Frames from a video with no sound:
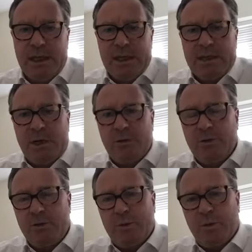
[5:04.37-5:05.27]

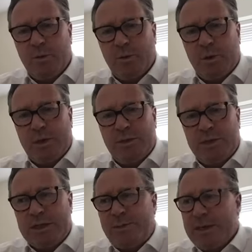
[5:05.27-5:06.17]
So what you're
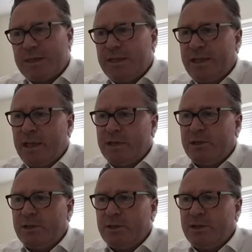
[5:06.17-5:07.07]
expecting the
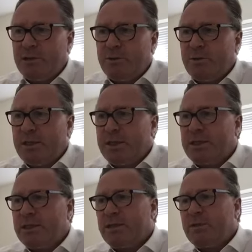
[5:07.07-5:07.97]
agent to do
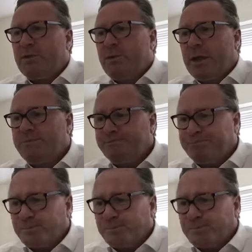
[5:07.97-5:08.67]
is to